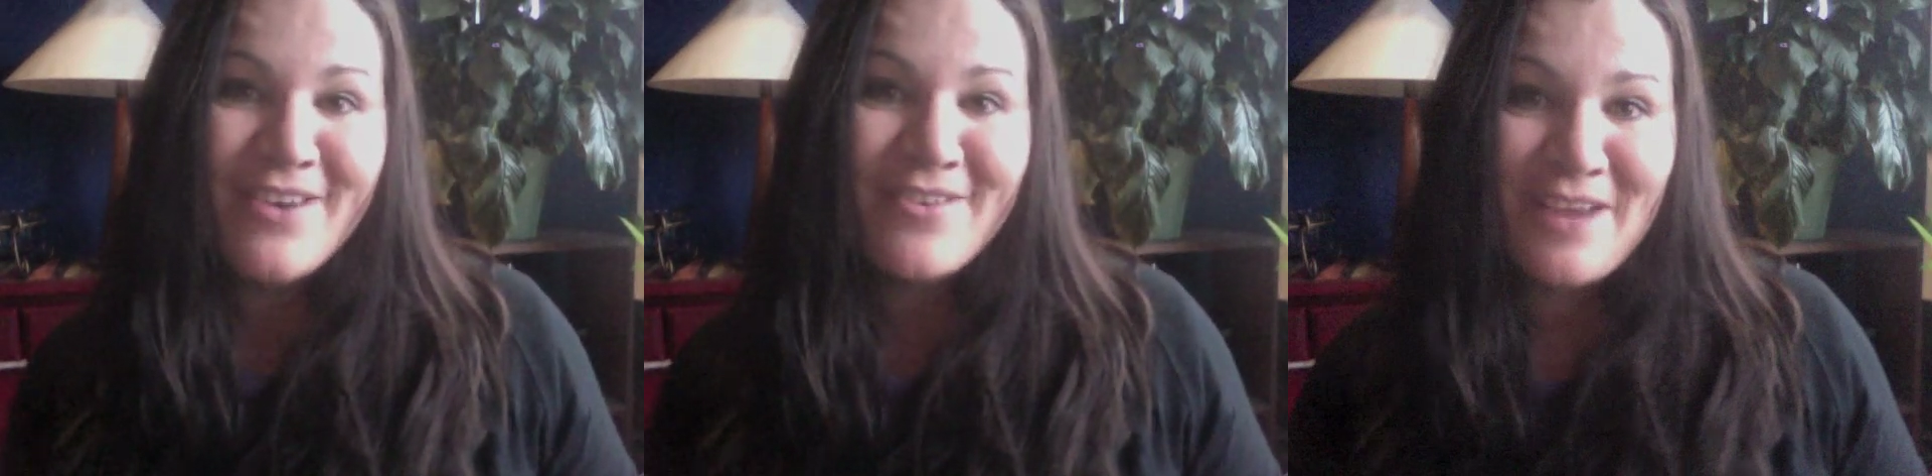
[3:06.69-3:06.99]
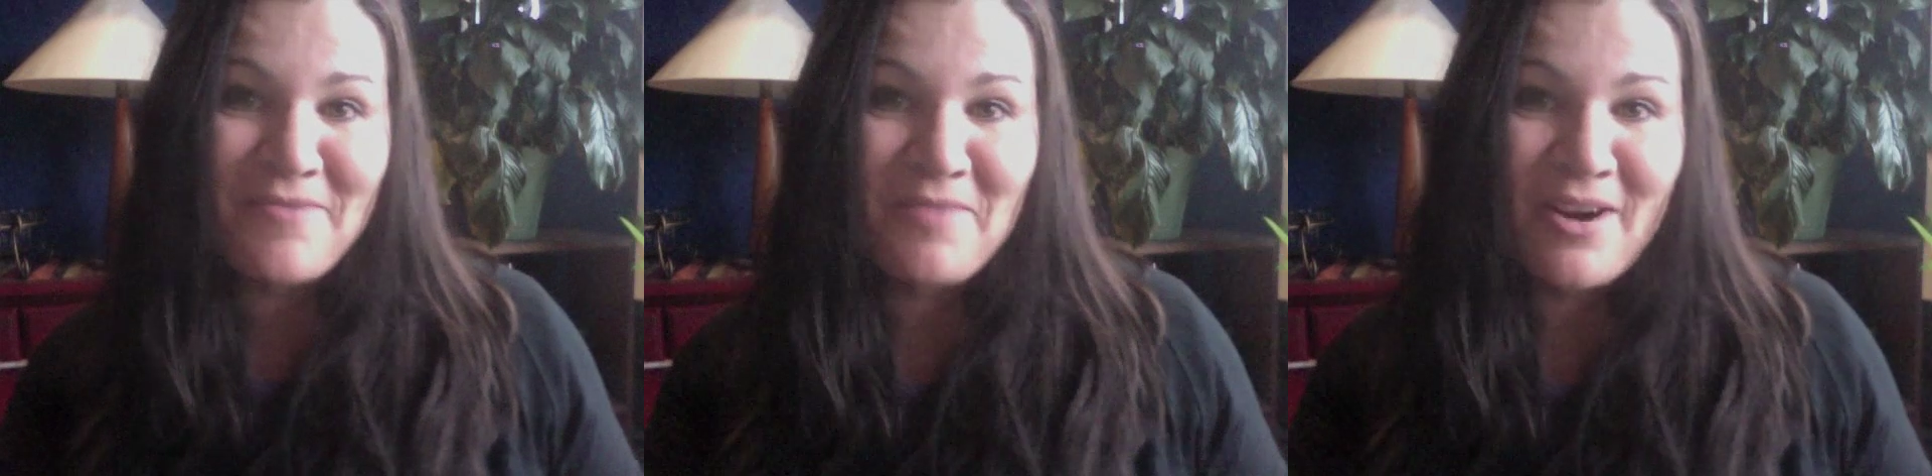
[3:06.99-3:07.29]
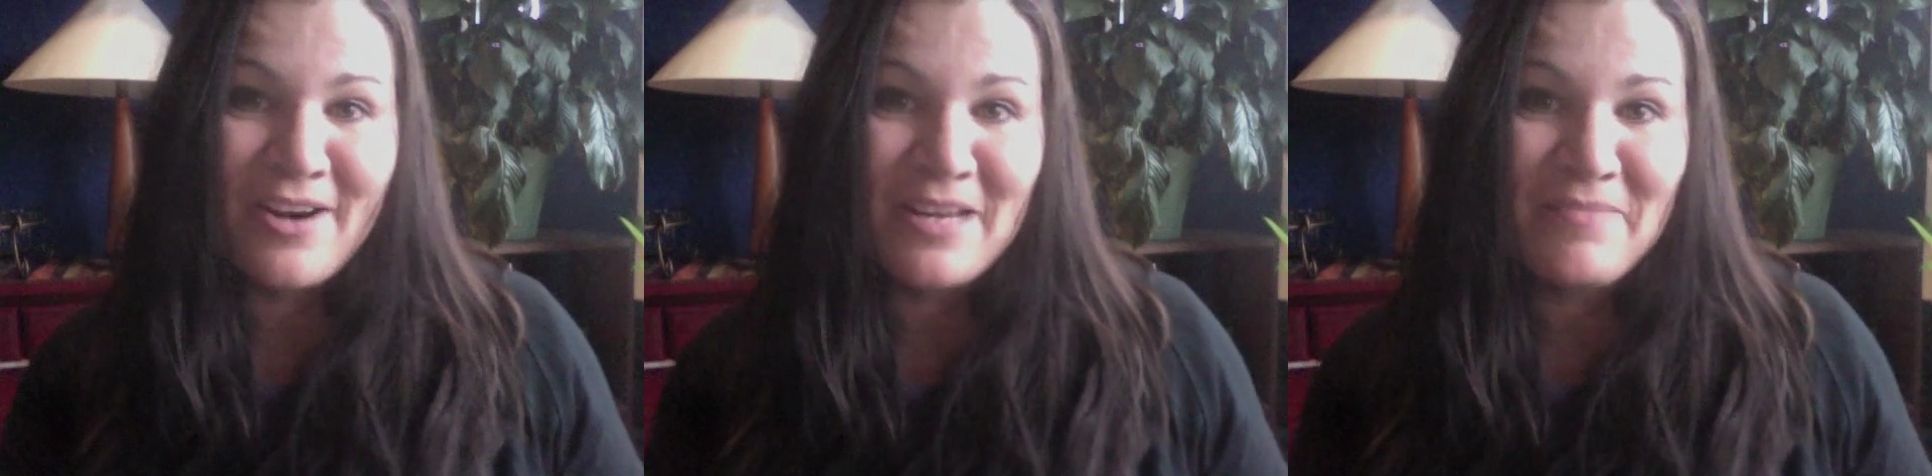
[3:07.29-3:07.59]
your network
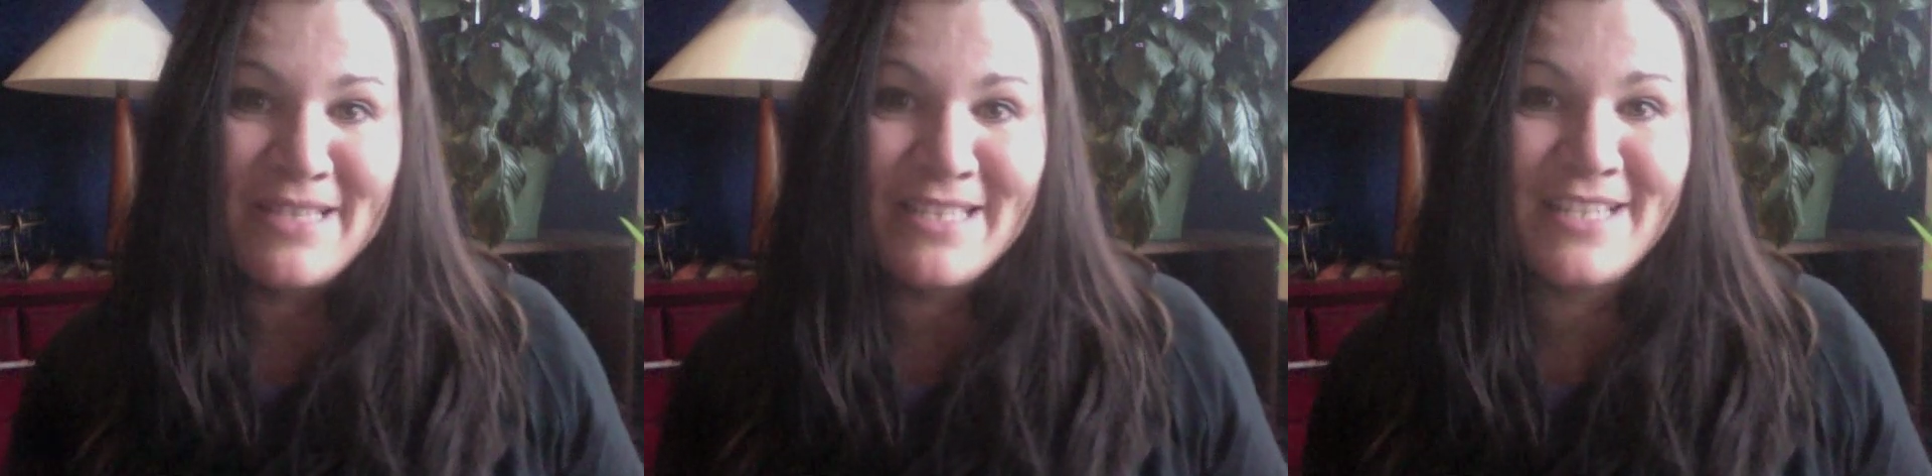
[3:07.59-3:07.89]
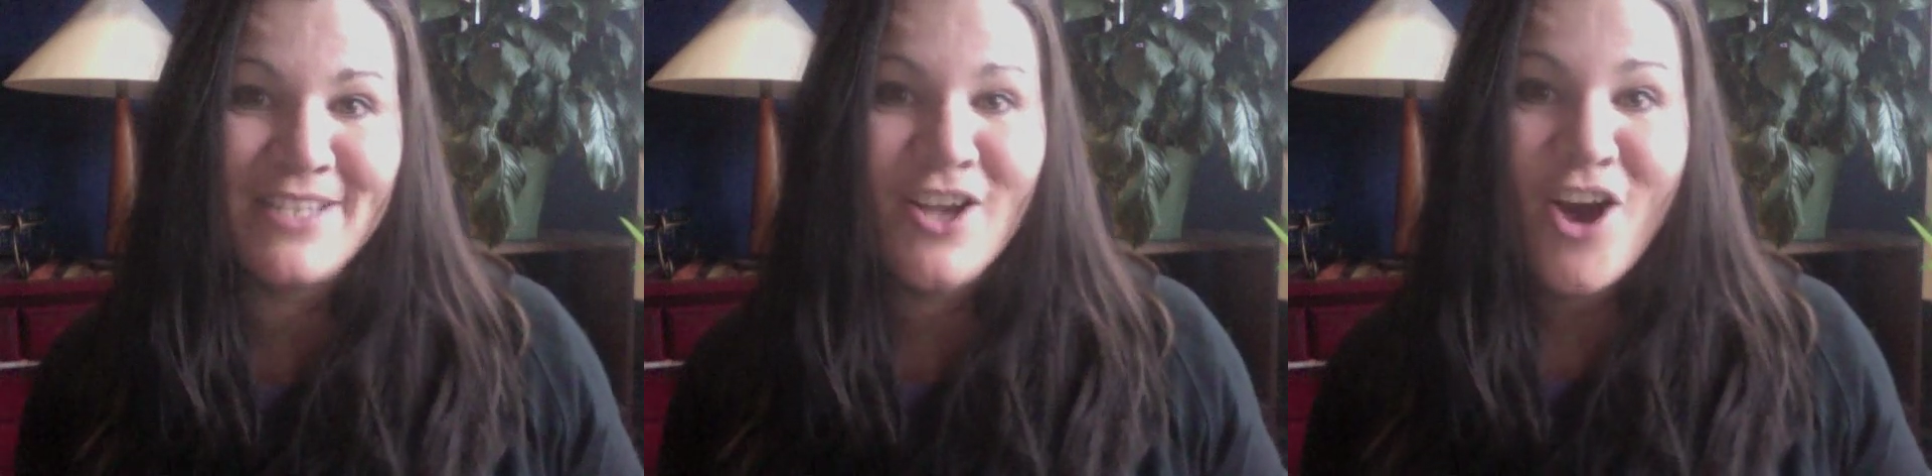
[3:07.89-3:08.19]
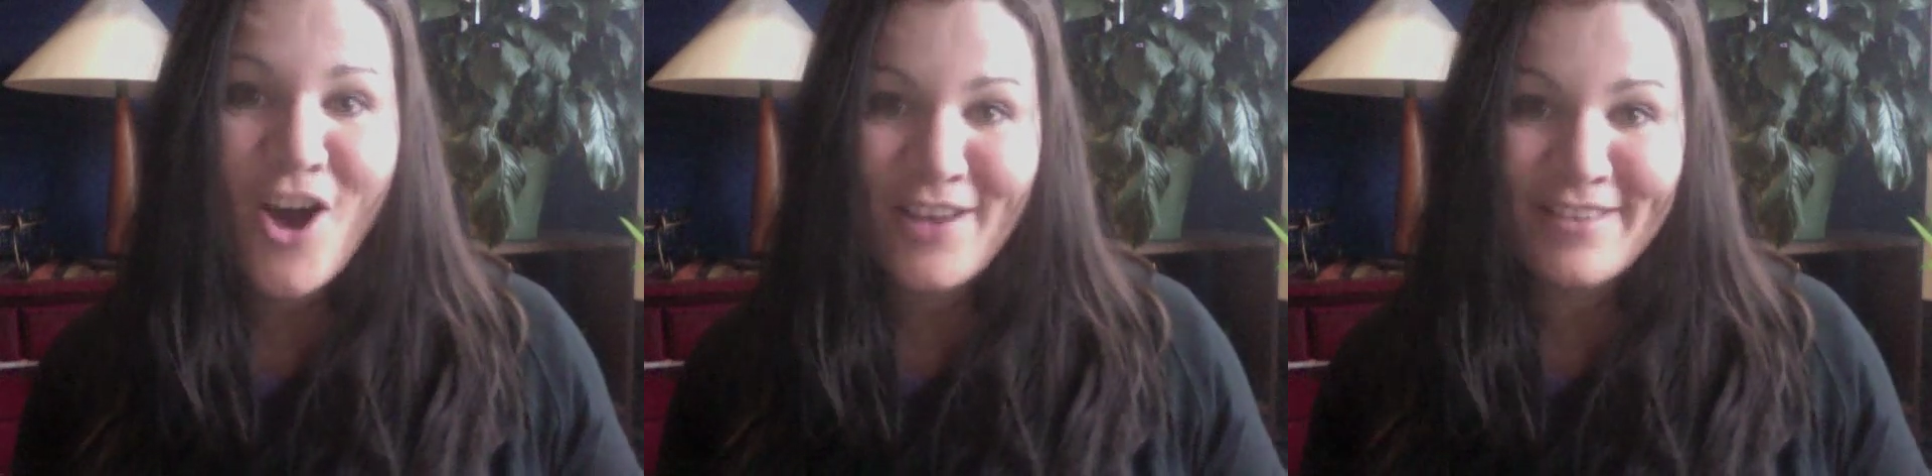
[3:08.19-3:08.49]
marketing business
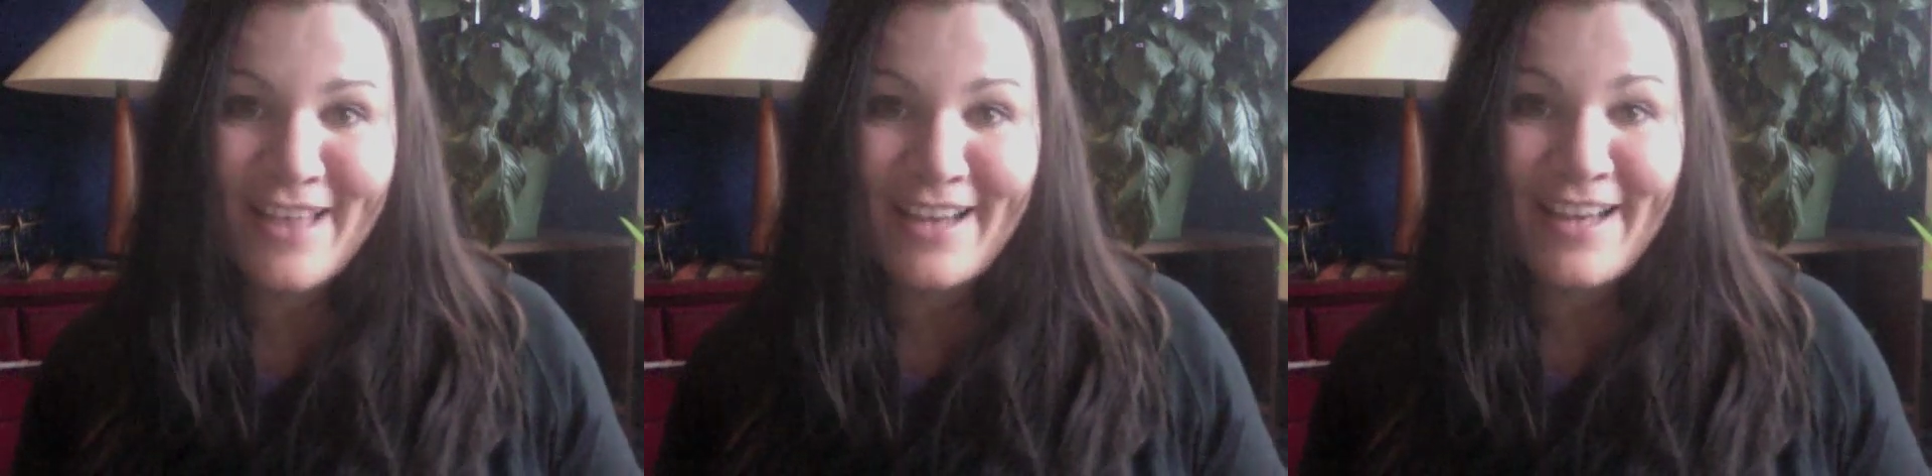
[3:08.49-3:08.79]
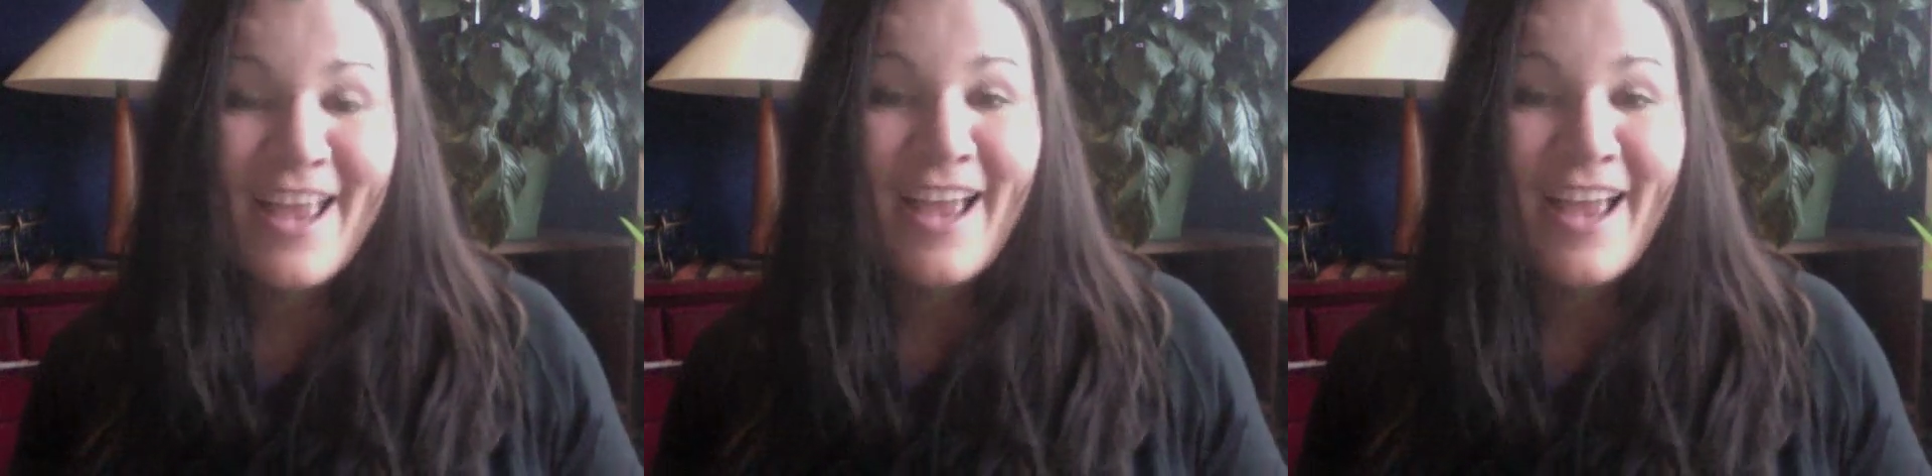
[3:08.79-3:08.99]
online,